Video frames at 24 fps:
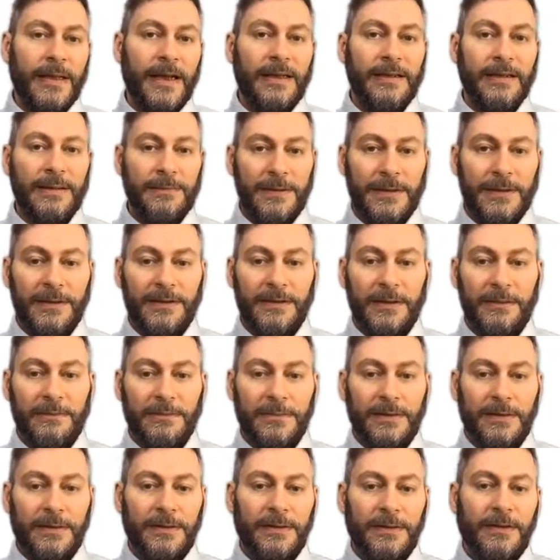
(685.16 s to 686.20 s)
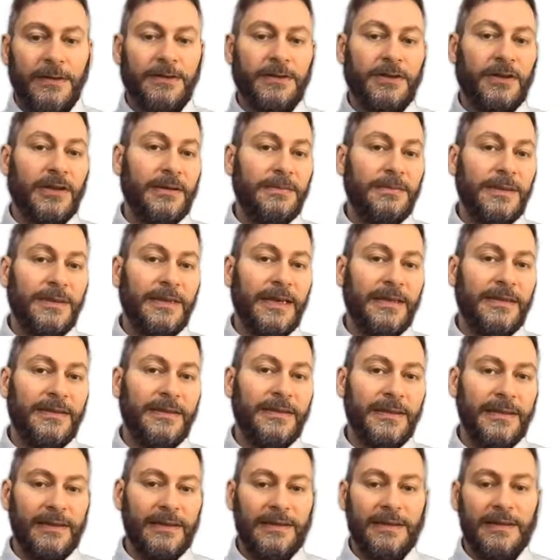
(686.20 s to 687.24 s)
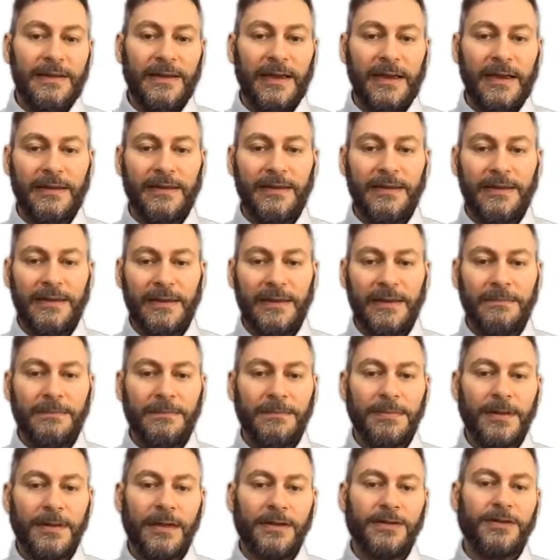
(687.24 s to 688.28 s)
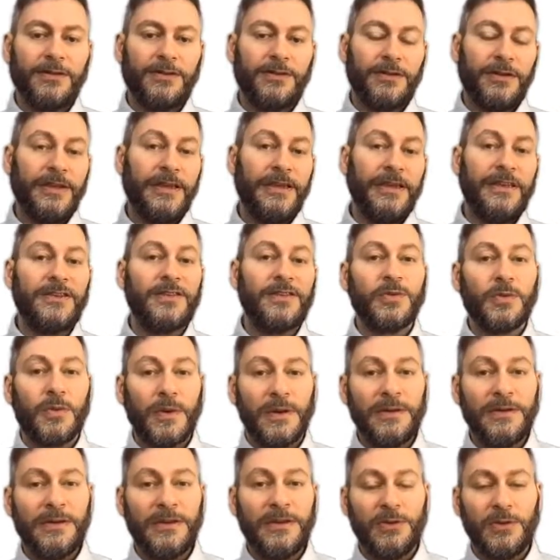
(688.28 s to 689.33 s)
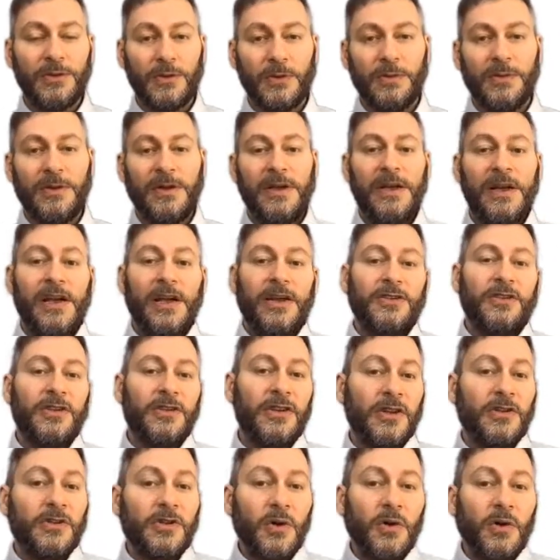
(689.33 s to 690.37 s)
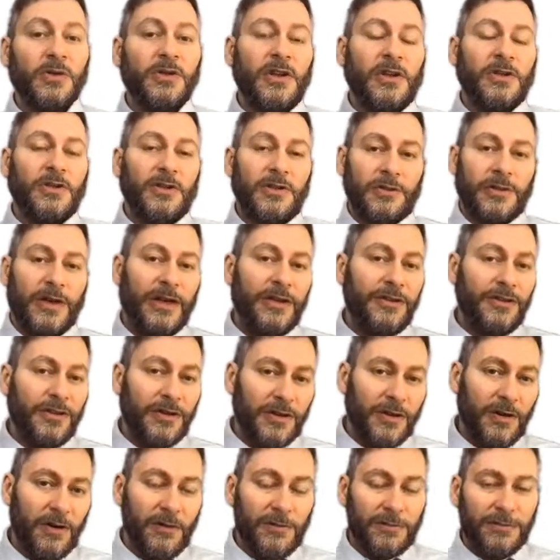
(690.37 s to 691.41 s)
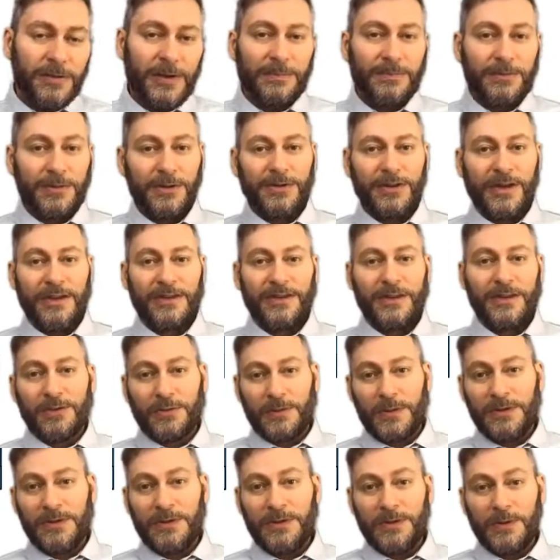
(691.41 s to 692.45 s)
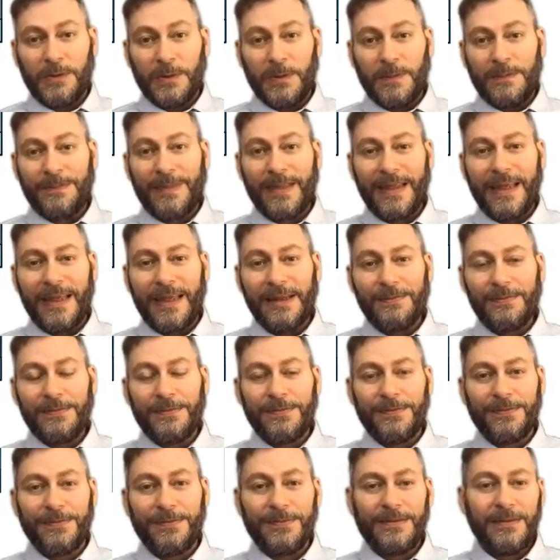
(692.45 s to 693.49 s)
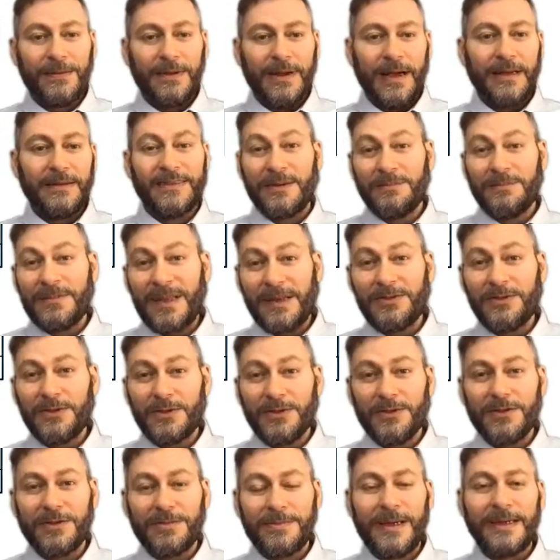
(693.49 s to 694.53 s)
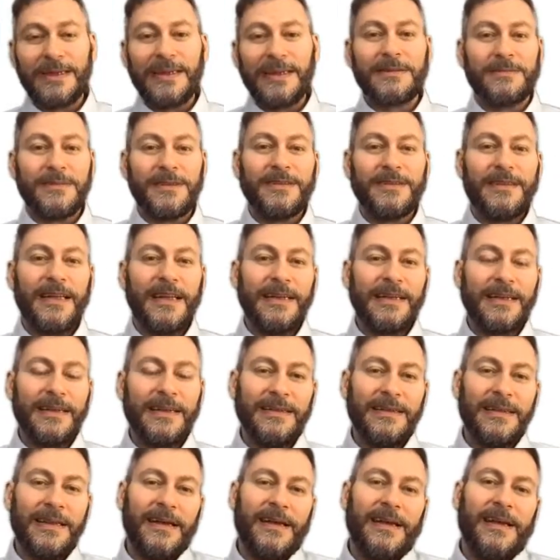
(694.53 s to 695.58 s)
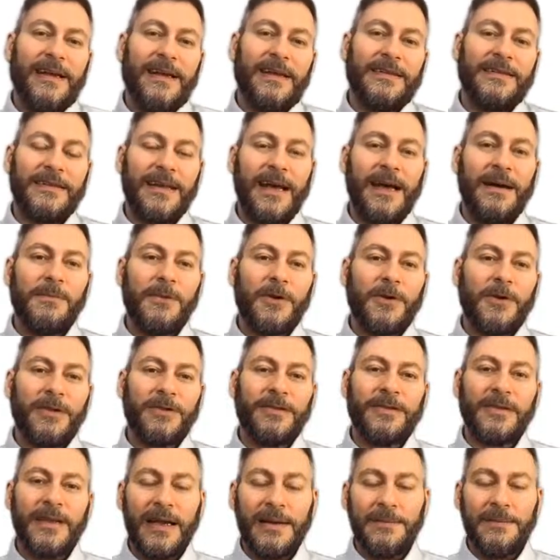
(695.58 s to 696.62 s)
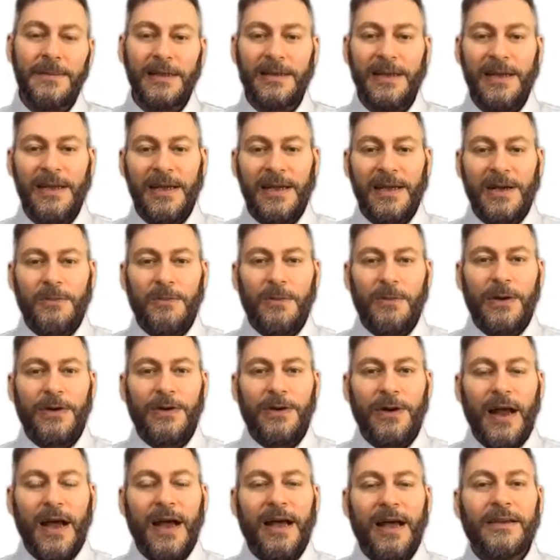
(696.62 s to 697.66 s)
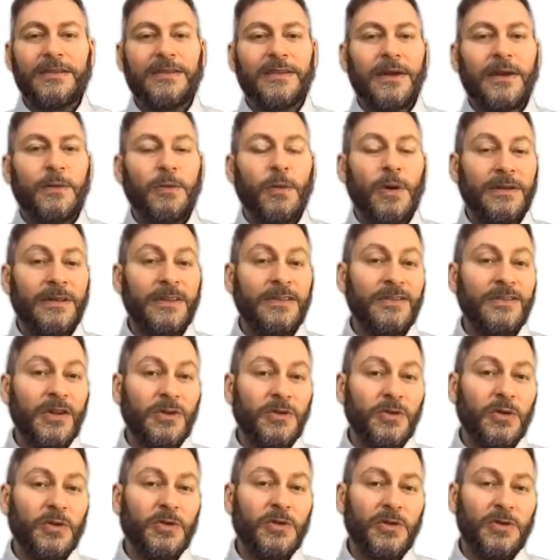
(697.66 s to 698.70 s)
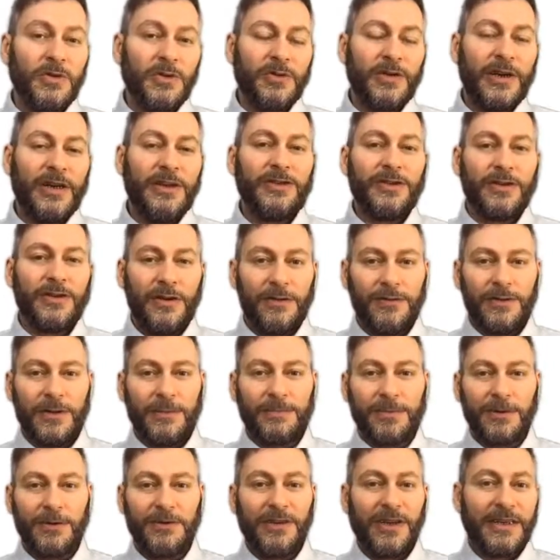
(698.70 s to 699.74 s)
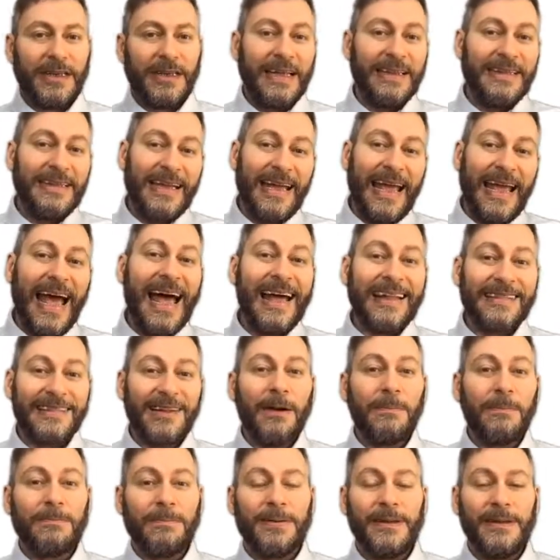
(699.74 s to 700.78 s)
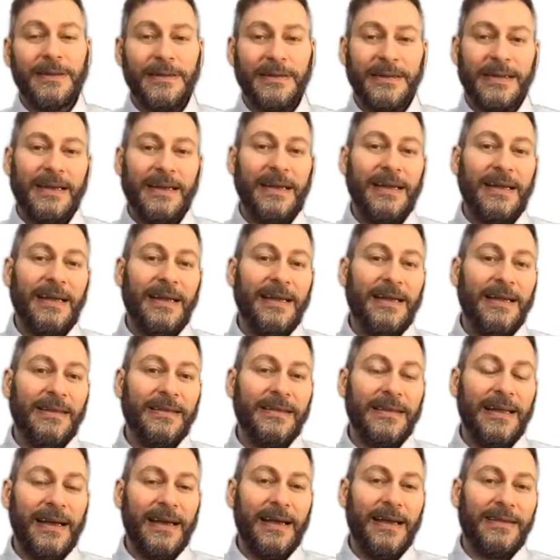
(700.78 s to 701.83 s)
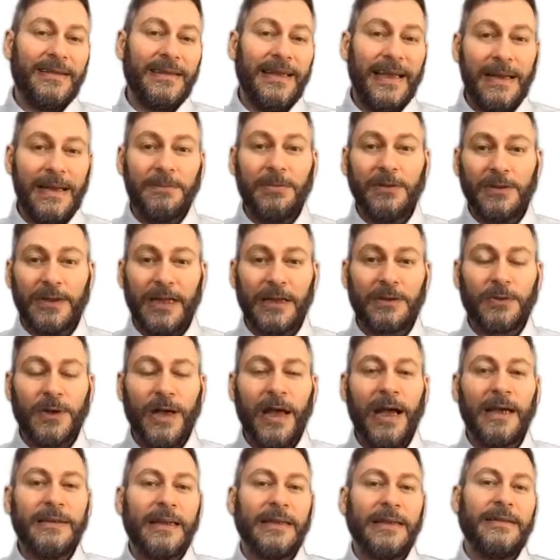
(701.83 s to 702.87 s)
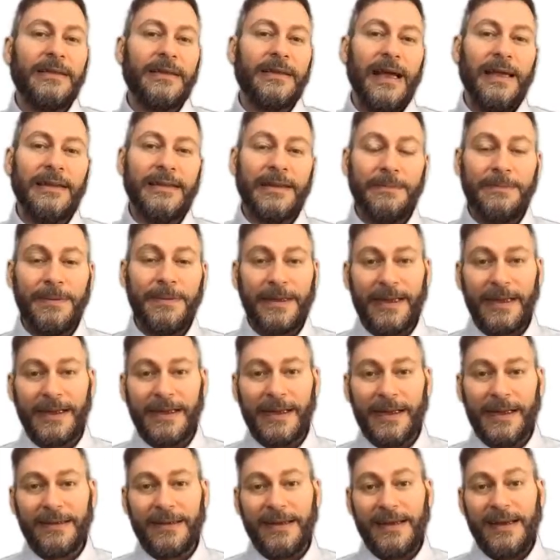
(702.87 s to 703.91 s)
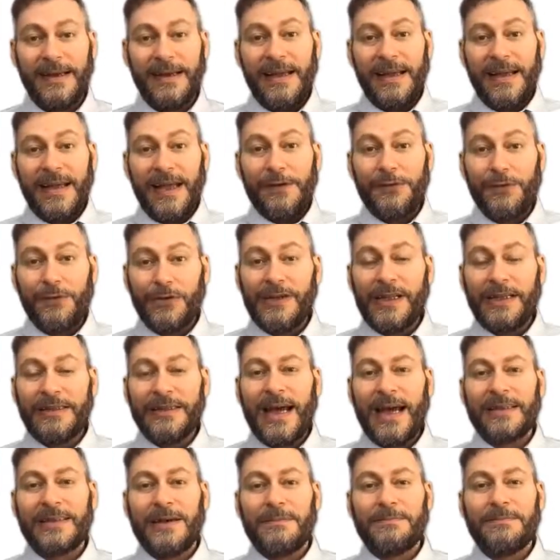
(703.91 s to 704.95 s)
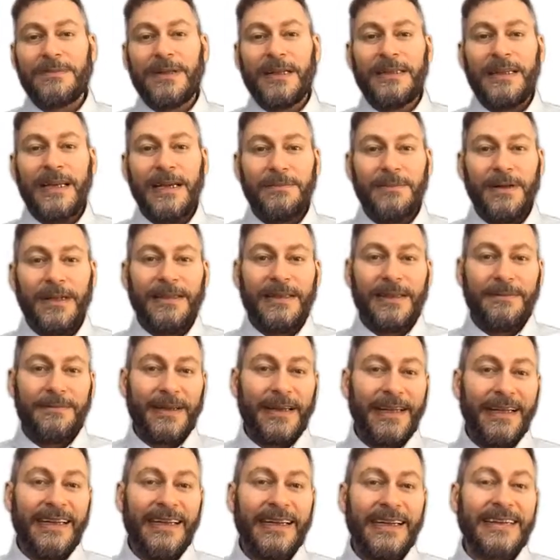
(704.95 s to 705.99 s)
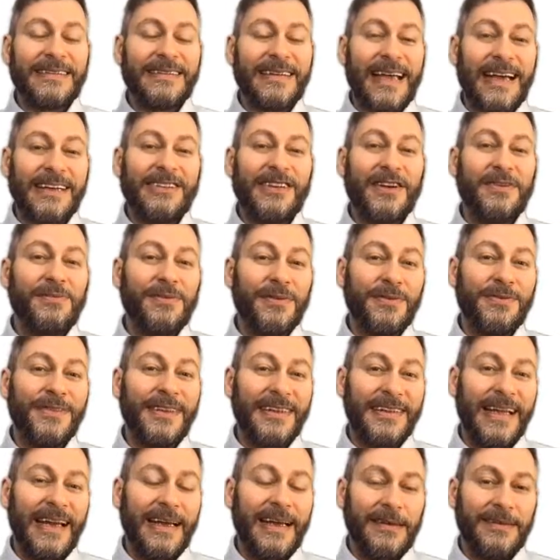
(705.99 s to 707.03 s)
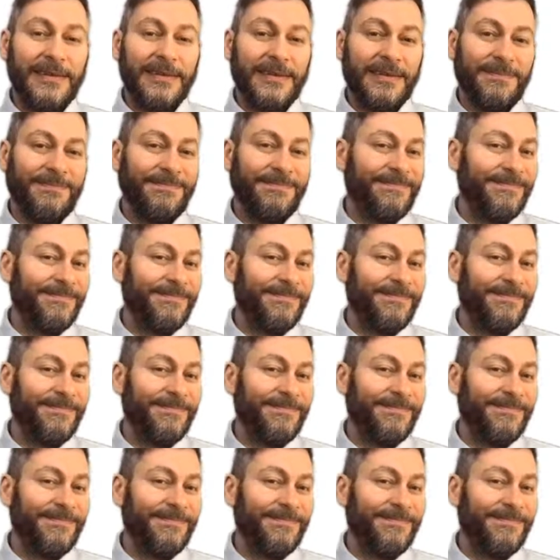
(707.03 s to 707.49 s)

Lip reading: And the bigger number is going to be 19. 19 plus 3 is 22. So the total duration of the project is 22. And sometimes students make that mistake in the exam or assignment, where you ask, what is the total duration of the project? And they add up the table that we had at the beginning. If you did add up the table in the beginning, it's actually 50 days.